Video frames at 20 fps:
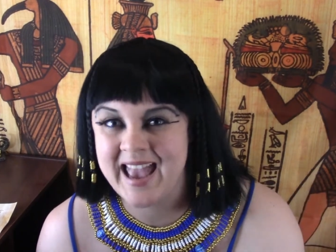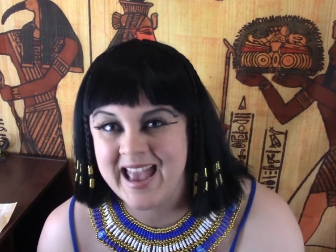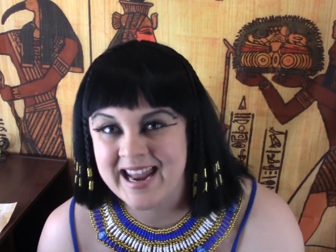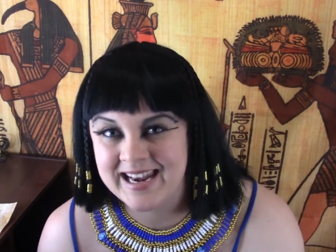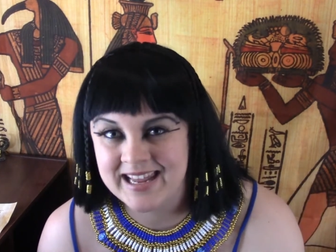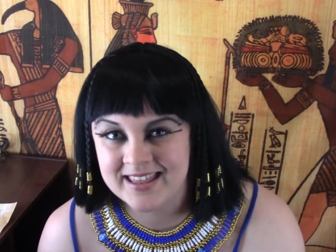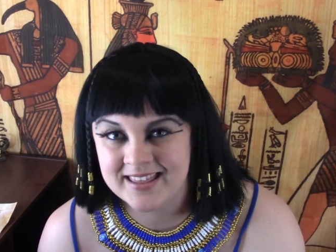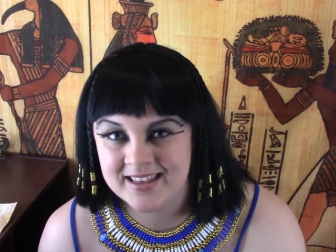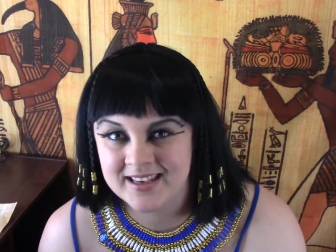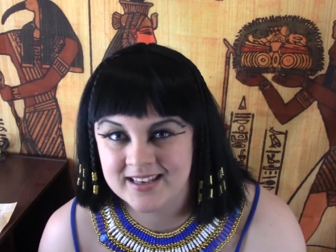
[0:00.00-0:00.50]

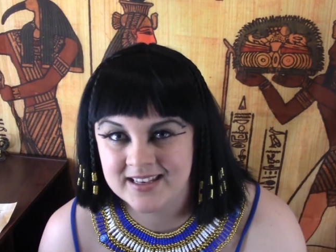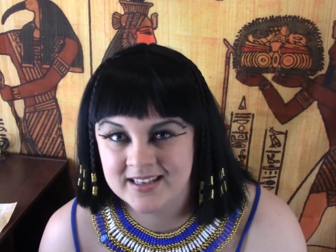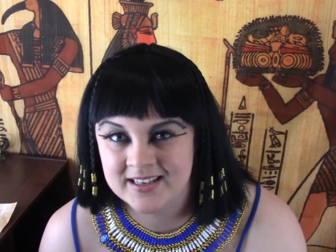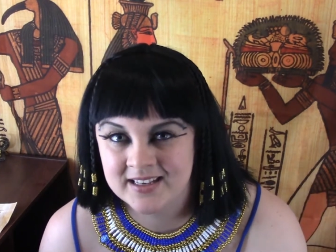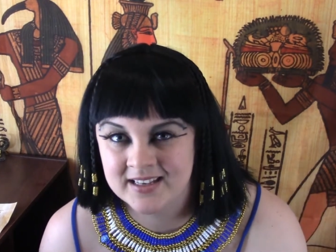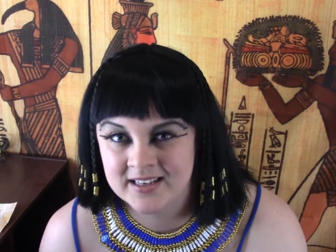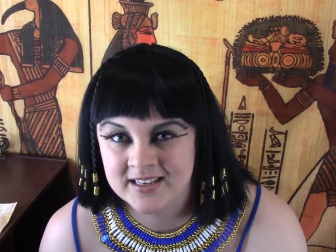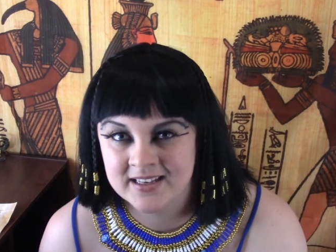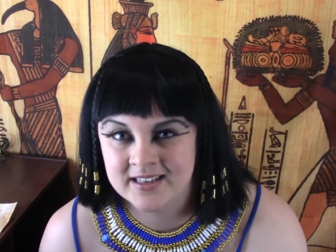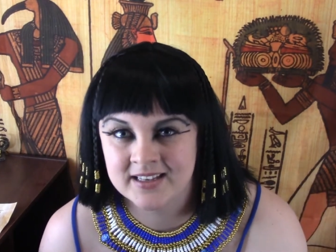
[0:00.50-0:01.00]
anything.
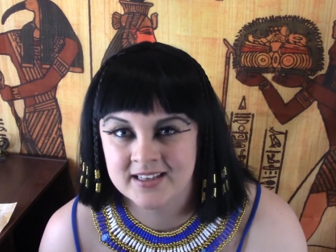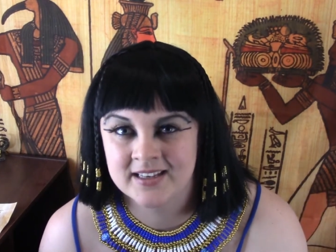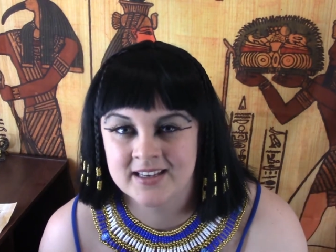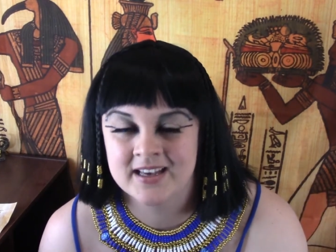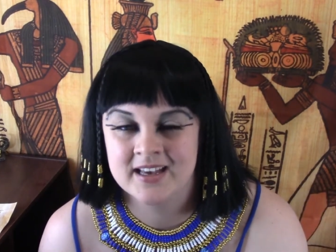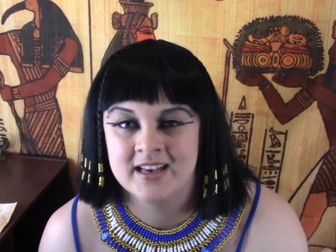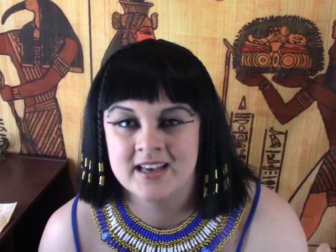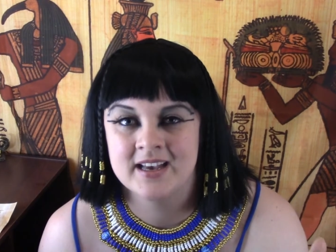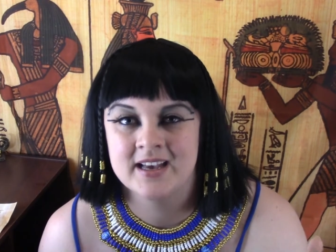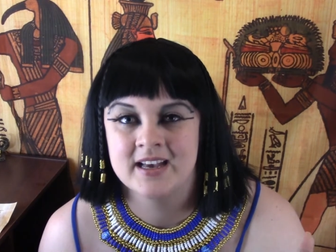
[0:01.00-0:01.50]

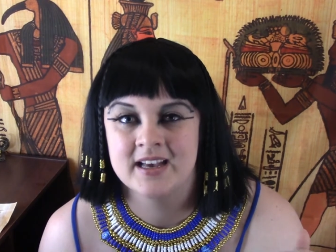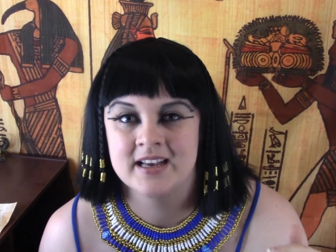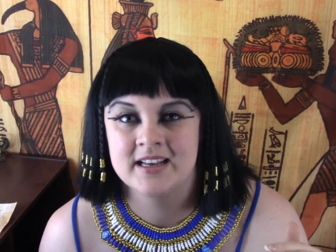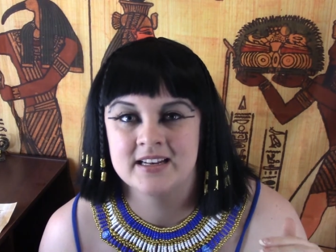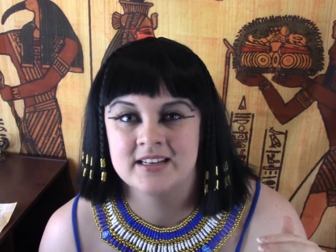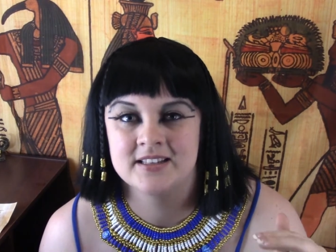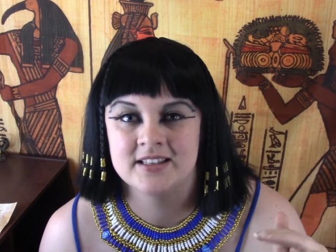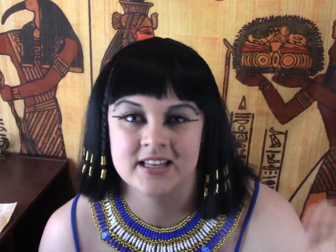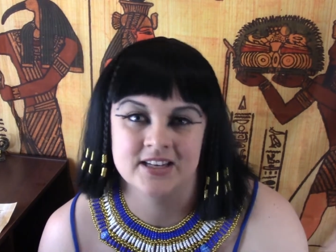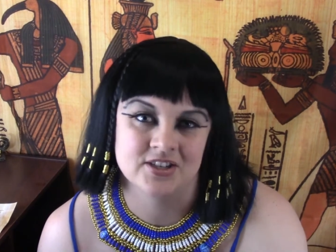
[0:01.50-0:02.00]

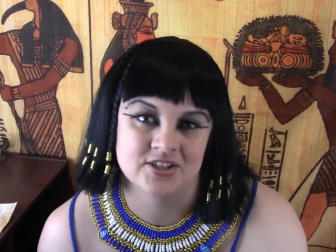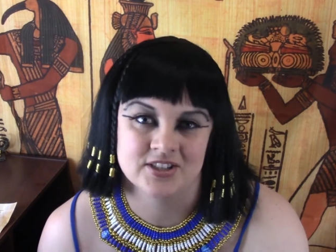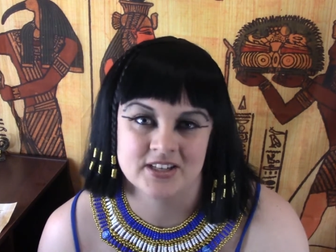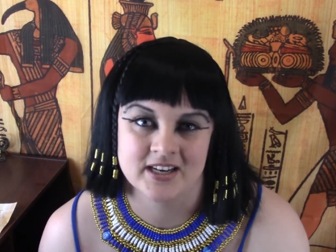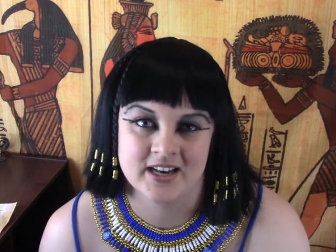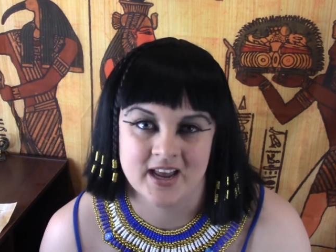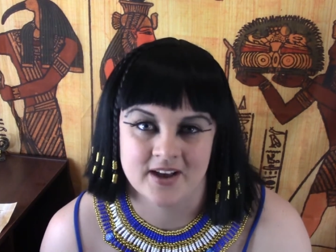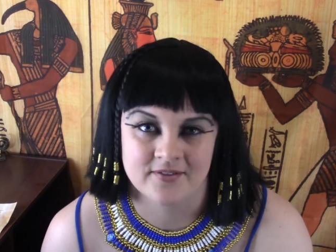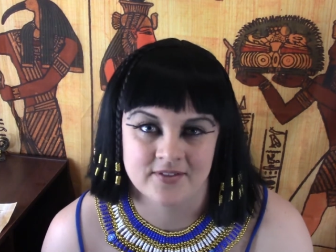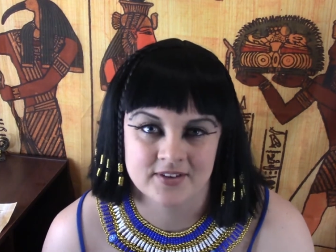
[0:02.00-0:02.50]
They just
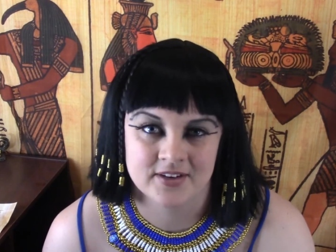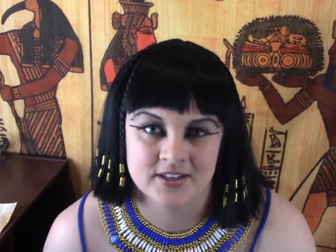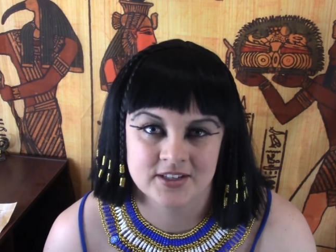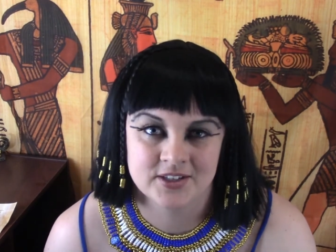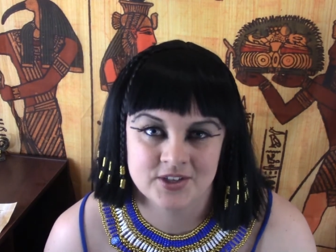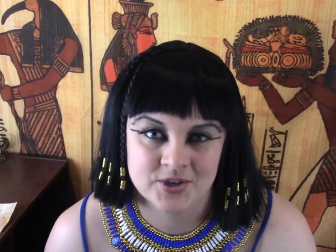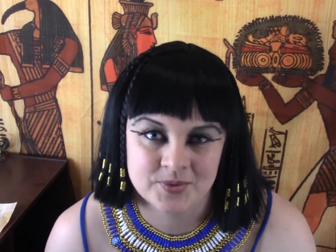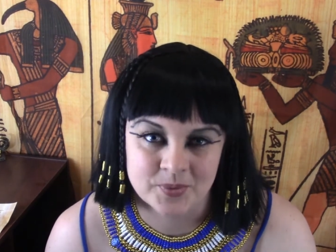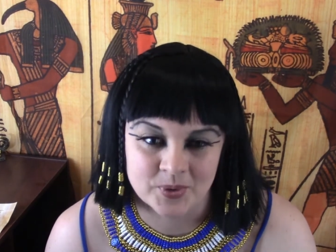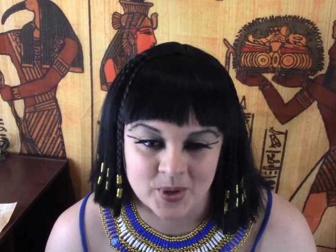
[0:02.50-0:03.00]
didn't have
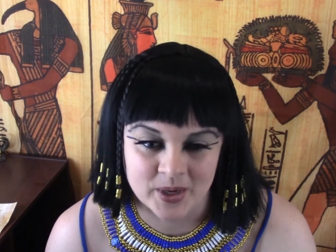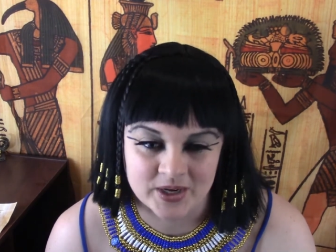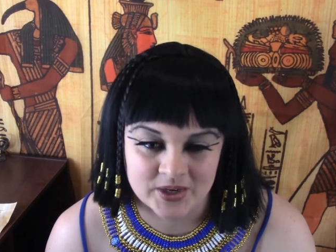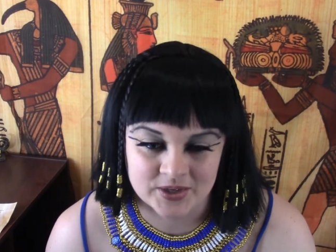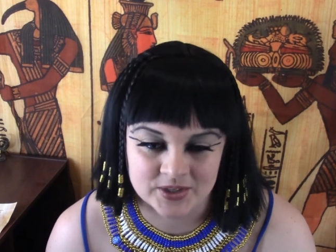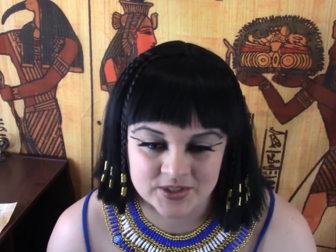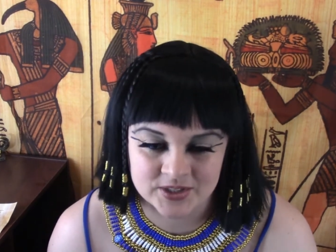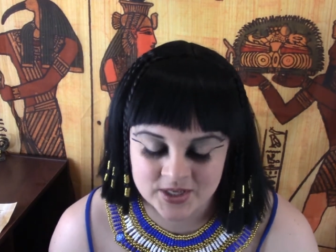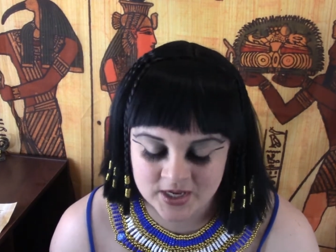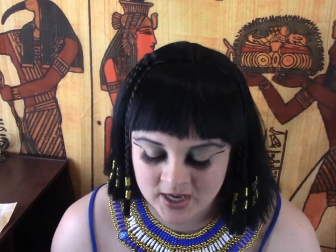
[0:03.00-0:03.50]

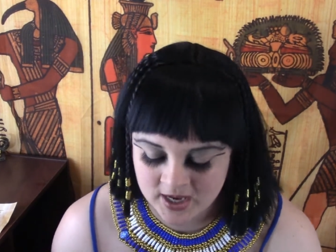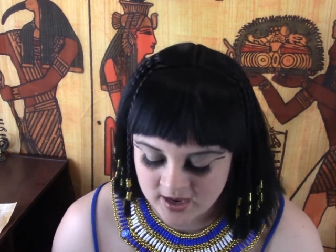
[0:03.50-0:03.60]
numerators.